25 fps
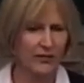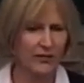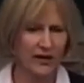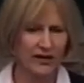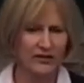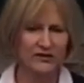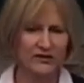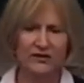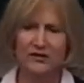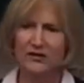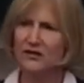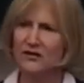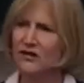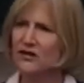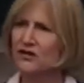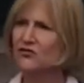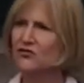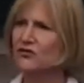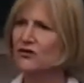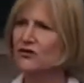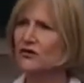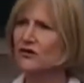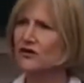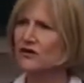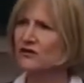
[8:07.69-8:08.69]
But
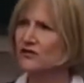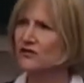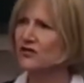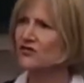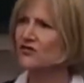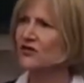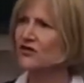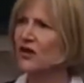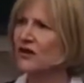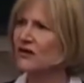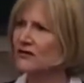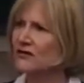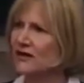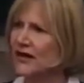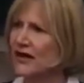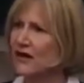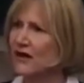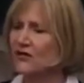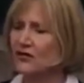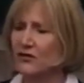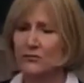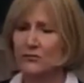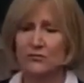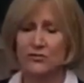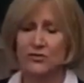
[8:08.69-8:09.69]
Israel does not
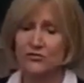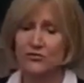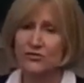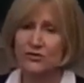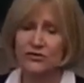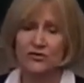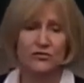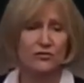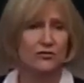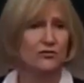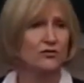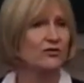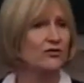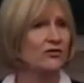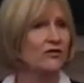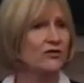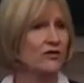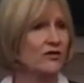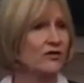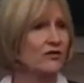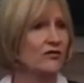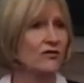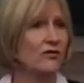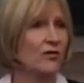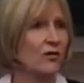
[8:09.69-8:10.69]
allow them to return to
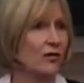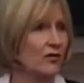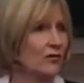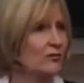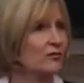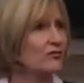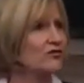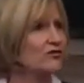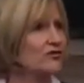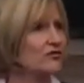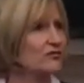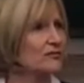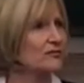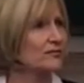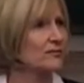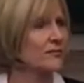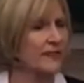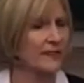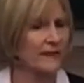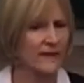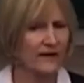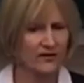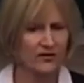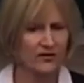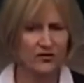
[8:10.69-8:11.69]
their homes.
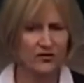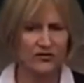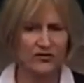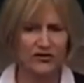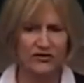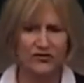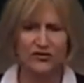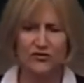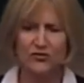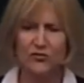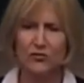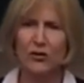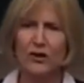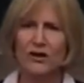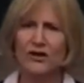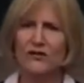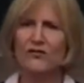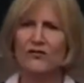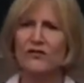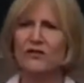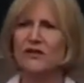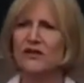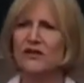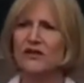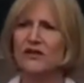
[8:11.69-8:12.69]
So this is one
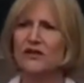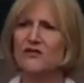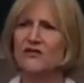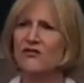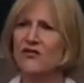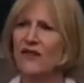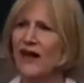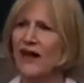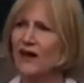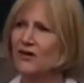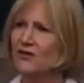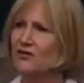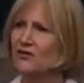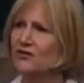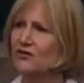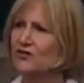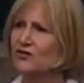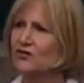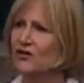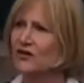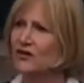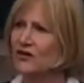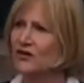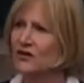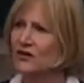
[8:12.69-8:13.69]
of the key
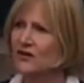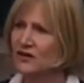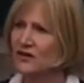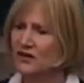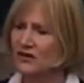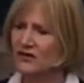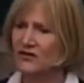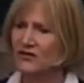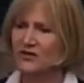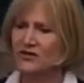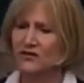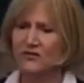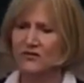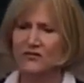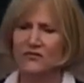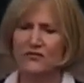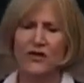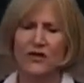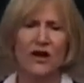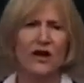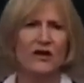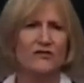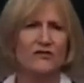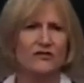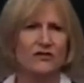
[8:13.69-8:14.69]
factors in the
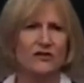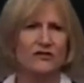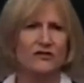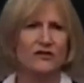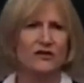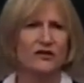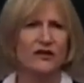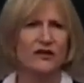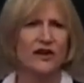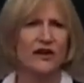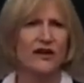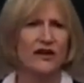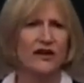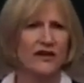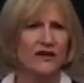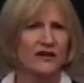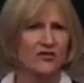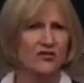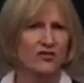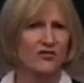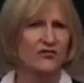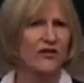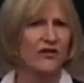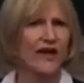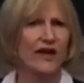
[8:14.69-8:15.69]
conflict today, and
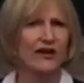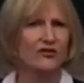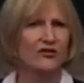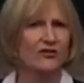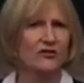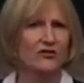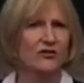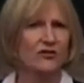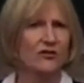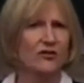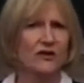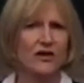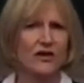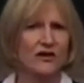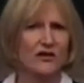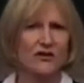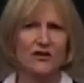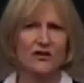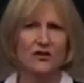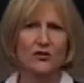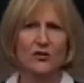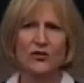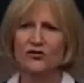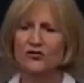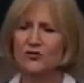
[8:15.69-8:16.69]
it's a factor
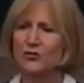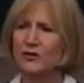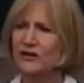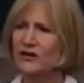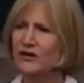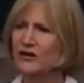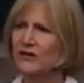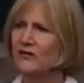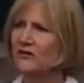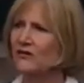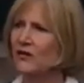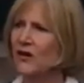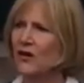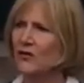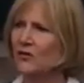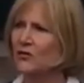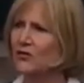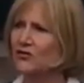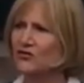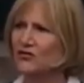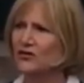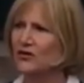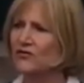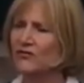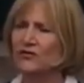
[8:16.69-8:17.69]
the U.S. media
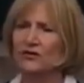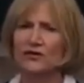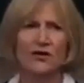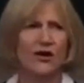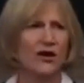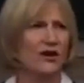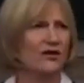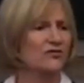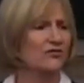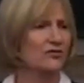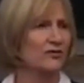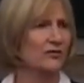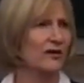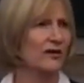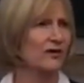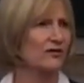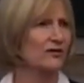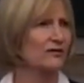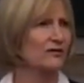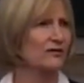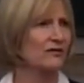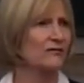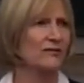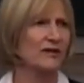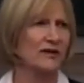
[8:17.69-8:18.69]
almost never talks
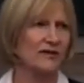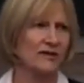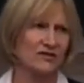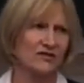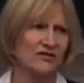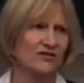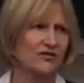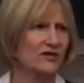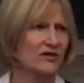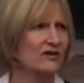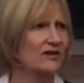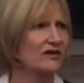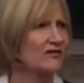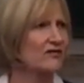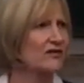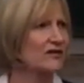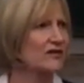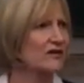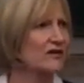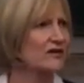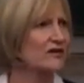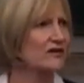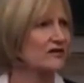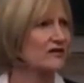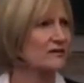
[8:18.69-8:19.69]
about, but it's
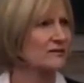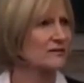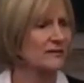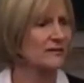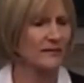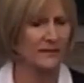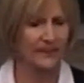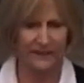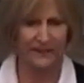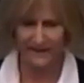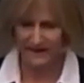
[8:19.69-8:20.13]
significant.